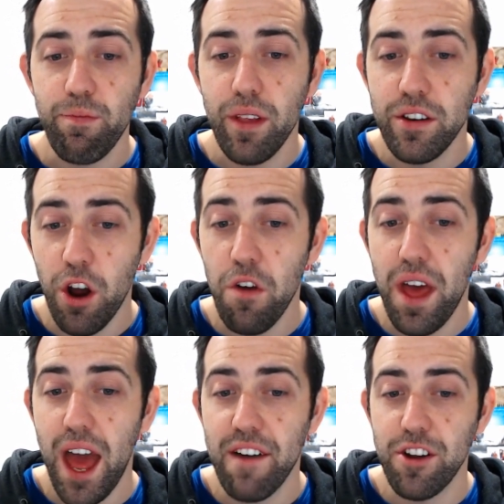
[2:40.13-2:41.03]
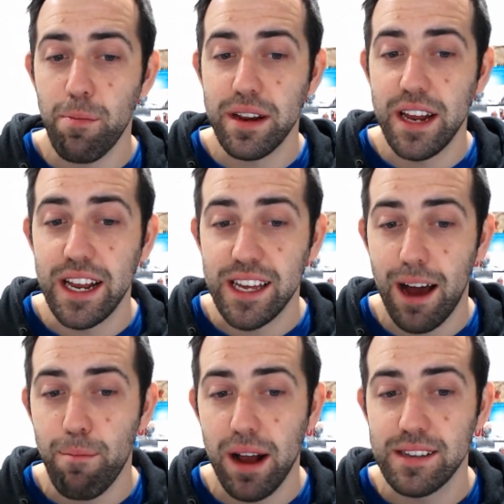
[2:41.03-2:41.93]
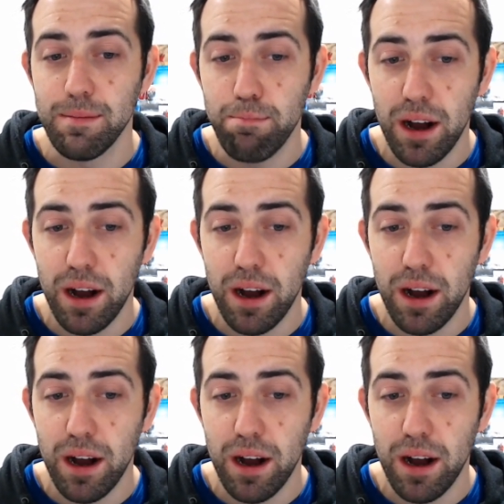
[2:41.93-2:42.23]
No, there have not been any cutbacks in